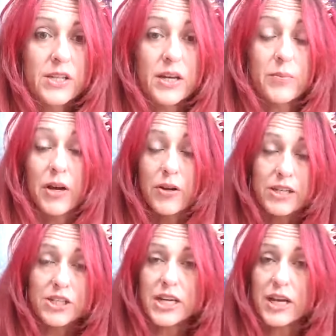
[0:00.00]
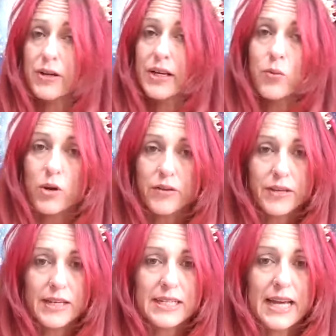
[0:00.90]
So I'm only sharing what I
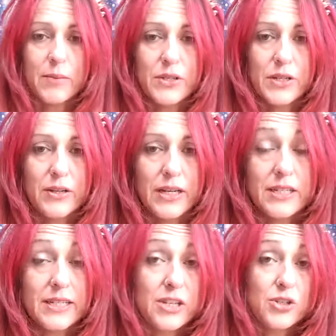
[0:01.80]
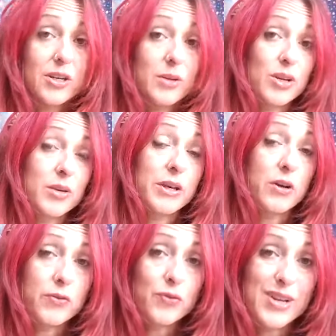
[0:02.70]
think is absolutely essential. I'm going to be
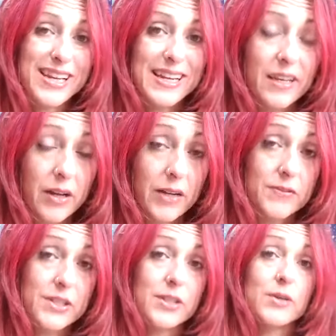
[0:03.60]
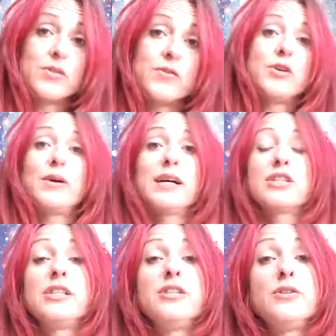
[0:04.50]
offering it live. So those of you who
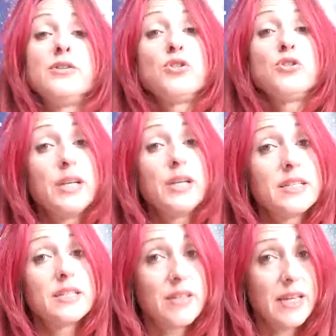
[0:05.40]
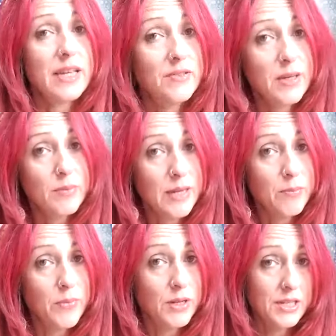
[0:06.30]
actually do join us at the end of
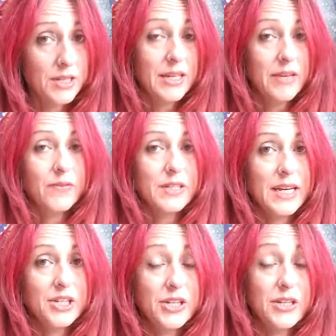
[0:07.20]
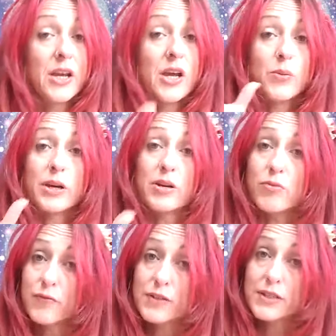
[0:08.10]
September, which is the invitation, we're going to
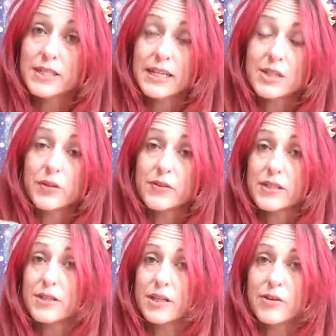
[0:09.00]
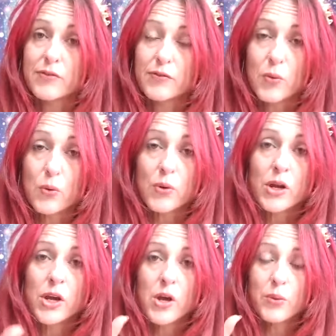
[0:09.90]
run for six months instead of four.
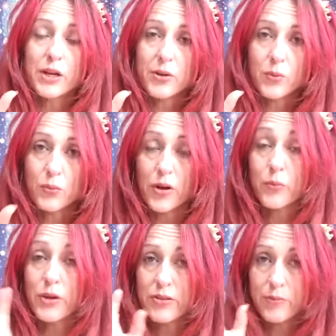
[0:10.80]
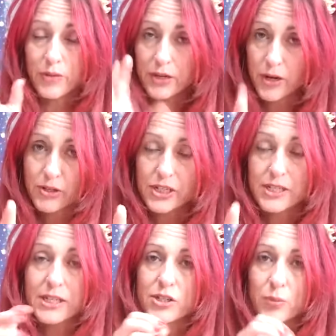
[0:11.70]
We're going to run with my
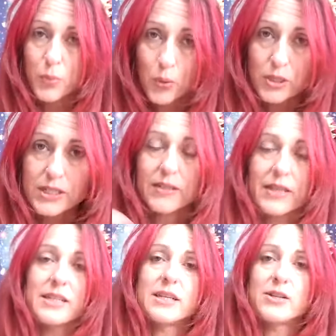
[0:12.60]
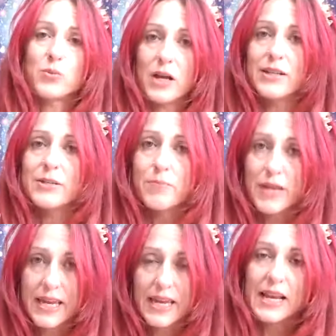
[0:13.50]
coaches supporting this as well as
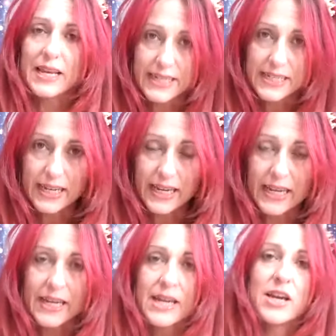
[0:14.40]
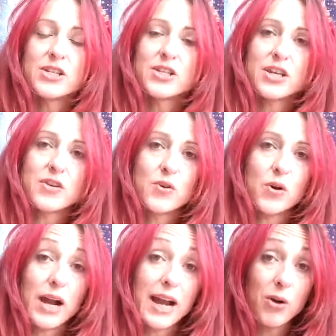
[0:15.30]
me leading it so that you've
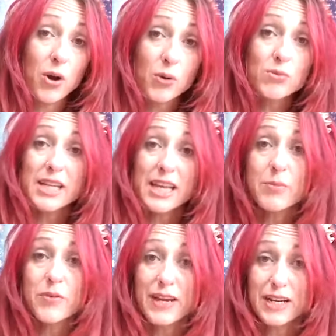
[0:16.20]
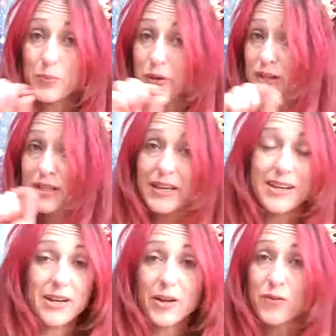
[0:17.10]
got our whole team of experts and
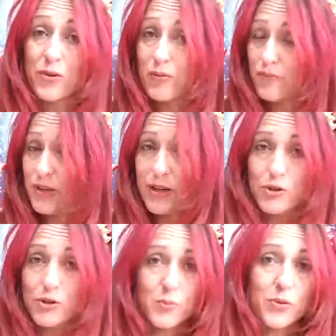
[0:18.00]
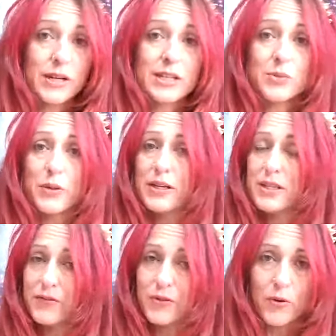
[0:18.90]
you know i've got you know trauma
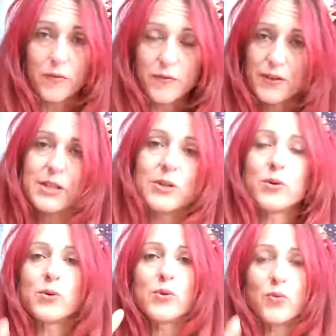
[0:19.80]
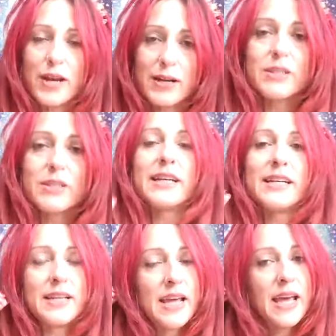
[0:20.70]
experts i've got physical grounding
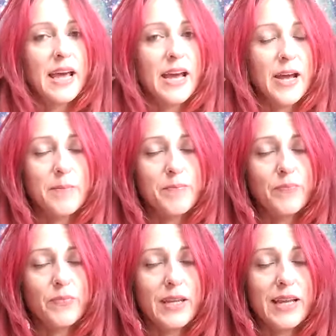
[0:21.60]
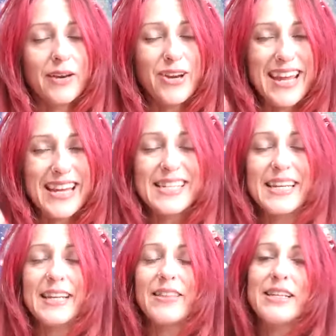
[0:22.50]
and um,
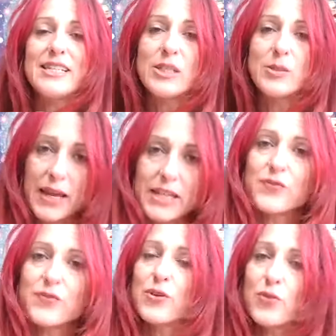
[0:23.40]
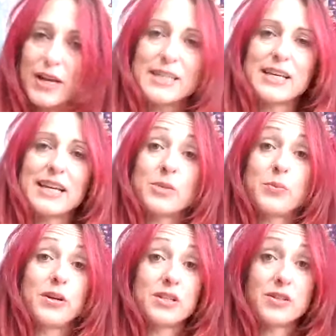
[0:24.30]
creating the space for grace
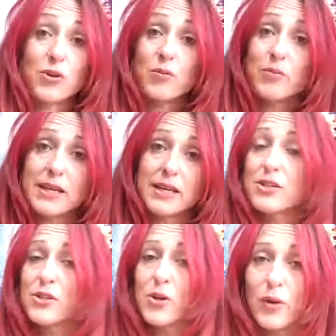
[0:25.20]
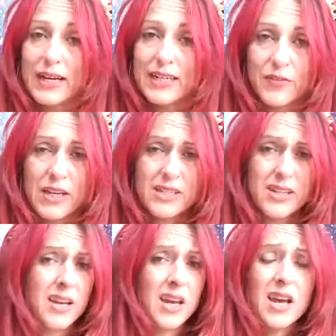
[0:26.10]
experts i've got me as a soul
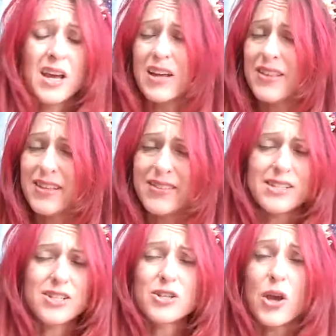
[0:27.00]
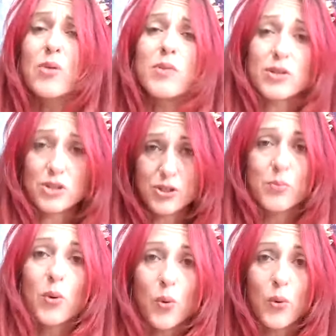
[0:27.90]
activator there's so much
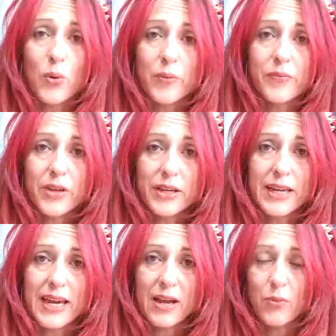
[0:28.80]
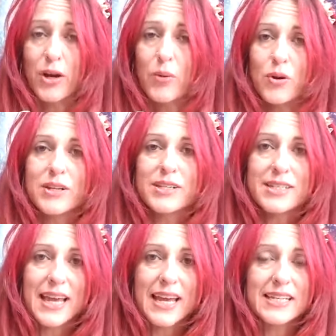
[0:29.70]
support Okay, what I want to
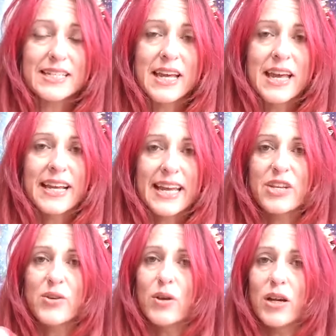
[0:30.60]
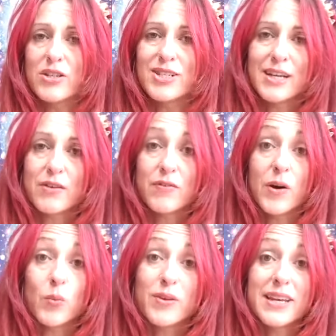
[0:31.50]
say is can you line yourself
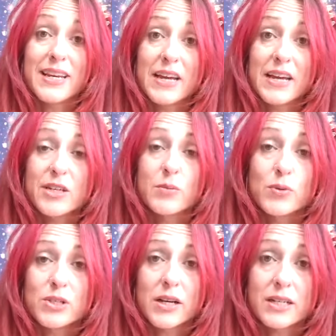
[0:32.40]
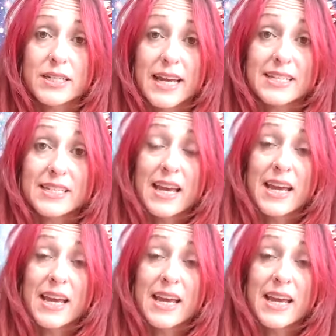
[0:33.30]
up with inevitable success?